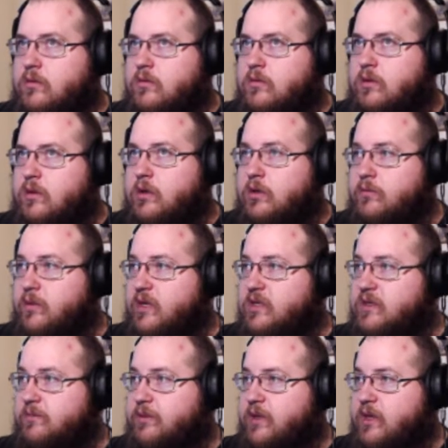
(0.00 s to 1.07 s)
We could buy
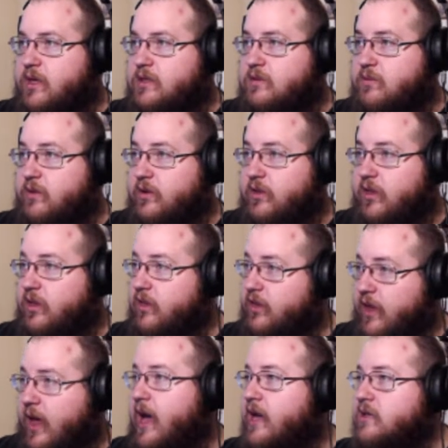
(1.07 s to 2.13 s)
supplies with
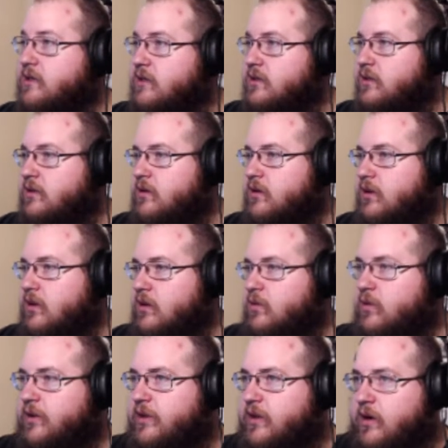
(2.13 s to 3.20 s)
that.
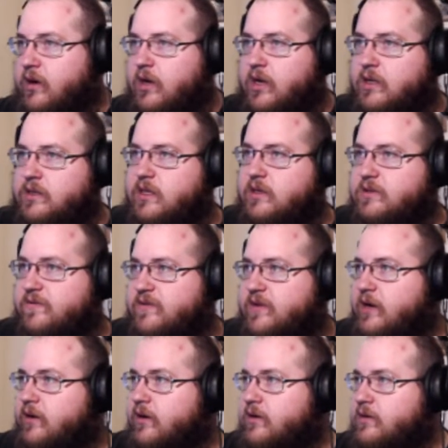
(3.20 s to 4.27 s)
With our Tales of
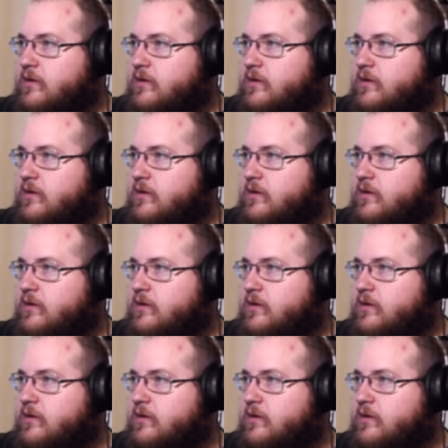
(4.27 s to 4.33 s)
Terror.